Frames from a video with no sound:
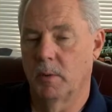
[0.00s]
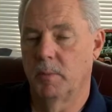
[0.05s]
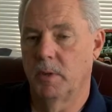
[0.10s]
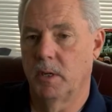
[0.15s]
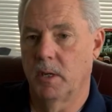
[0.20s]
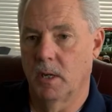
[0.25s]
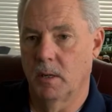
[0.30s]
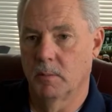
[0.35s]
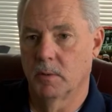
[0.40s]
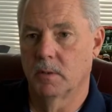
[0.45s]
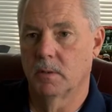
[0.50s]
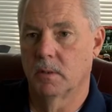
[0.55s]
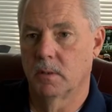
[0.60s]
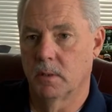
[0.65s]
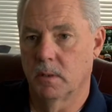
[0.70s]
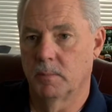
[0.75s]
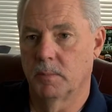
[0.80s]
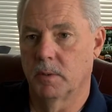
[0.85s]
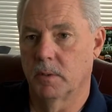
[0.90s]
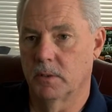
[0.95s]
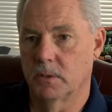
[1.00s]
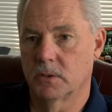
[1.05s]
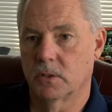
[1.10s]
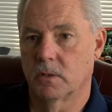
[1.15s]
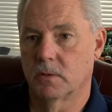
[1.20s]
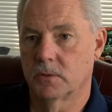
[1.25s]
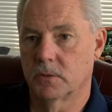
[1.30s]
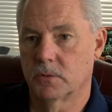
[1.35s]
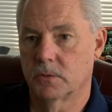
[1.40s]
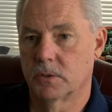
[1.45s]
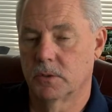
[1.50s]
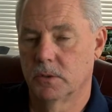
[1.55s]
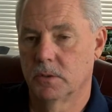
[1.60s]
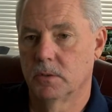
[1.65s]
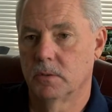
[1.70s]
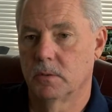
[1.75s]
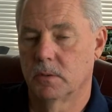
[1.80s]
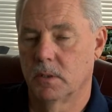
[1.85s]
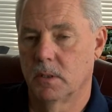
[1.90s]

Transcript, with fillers: he became a, a police officer, too.